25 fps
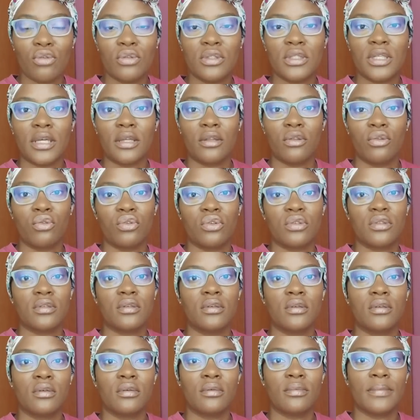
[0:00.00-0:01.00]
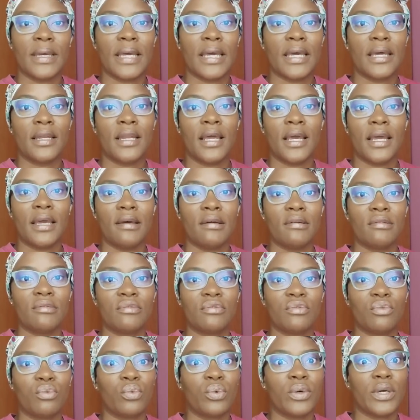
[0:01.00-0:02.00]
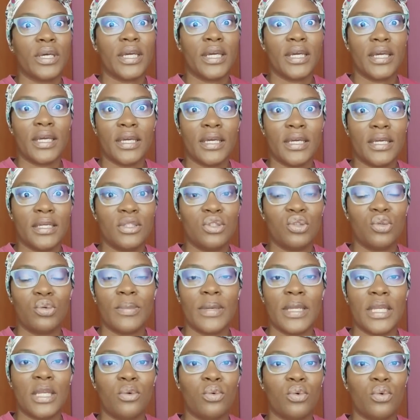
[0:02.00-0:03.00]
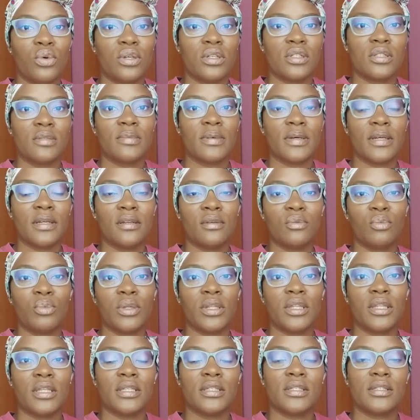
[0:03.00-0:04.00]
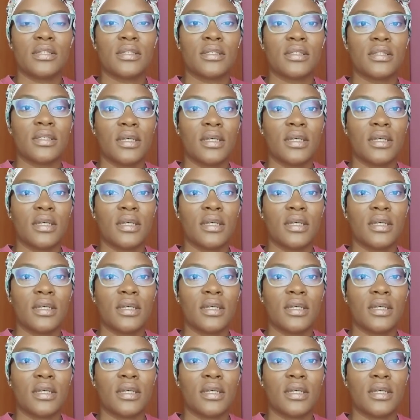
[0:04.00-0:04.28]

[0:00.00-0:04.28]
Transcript: I thought, oh man, I have way too many words, but with this